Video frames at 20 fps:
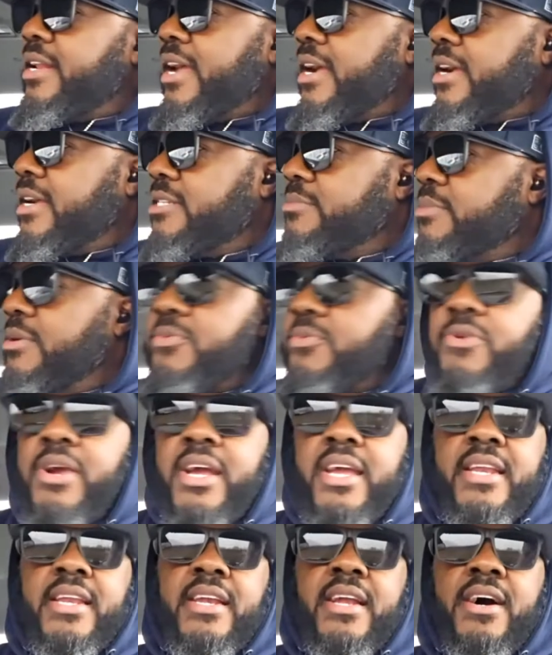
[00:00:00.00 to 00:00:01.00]
Like it's been
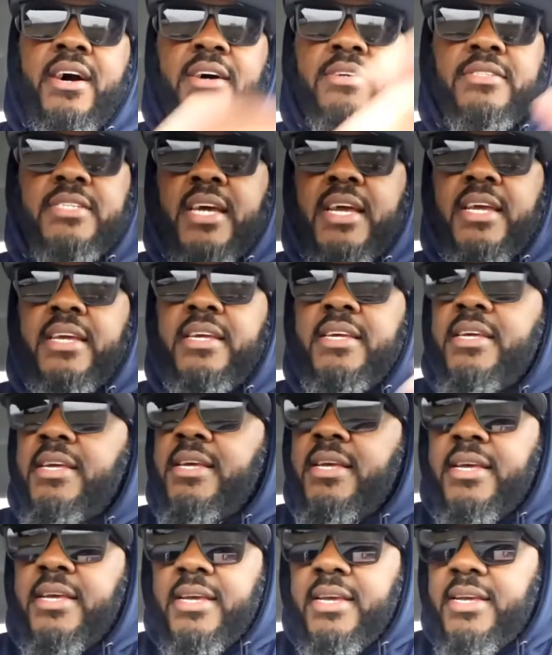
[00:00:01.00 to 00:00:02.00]
raining all day.
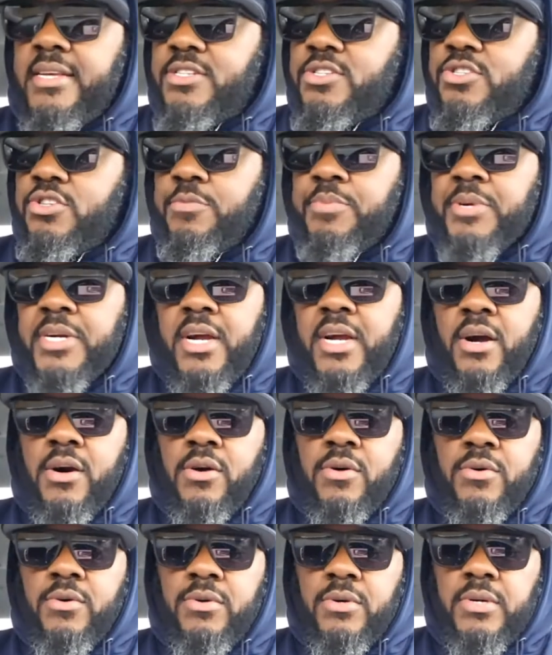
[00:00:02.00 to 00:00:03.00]
It's super
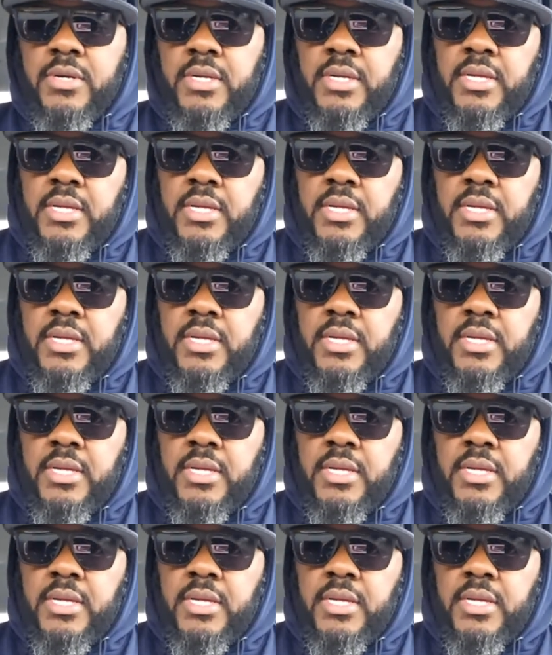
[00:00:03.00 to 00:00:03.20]
cold.